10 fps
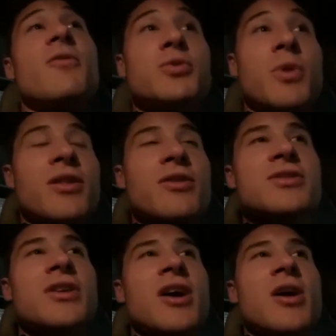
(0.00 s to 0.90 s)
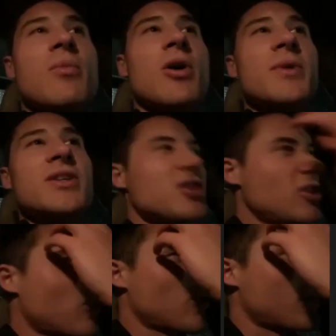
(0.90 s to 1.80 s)
It was one of those moments
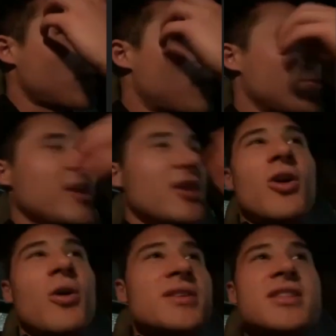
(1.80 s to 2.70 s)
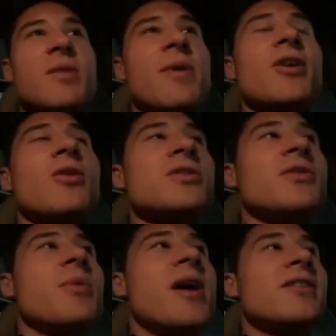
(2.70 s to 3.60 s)
you don't always think about it, you don't always
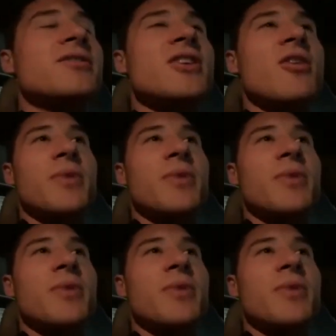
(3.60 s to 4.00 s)
feel proud of yourself.